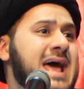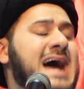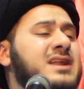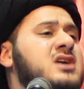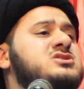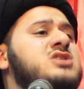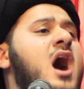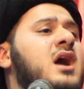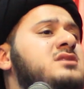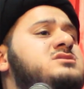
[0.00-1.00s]
And as
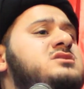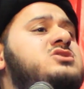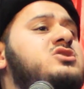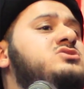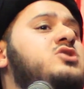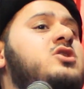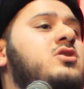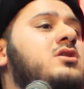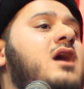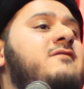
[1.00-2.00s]
long as this
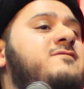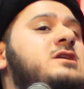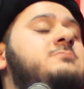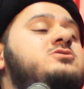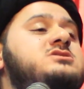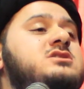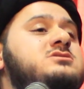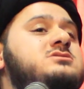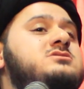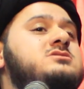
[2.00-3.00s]
internal conflict
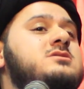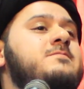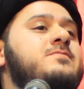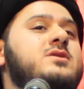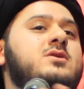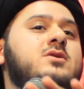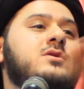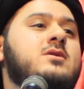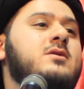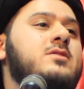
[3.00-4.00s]
persists,
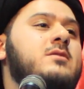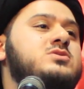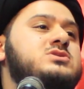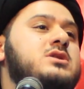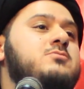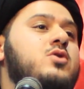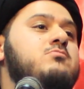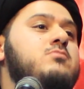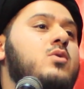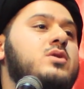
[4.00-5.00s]
the Muslim
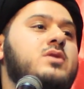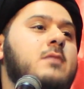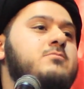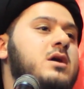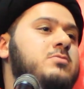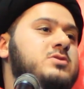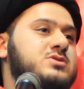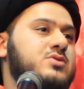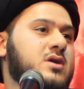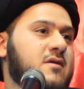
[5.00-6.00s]
ummah will not be able
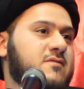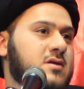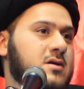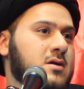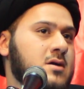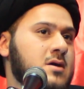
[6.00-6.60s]
to recover.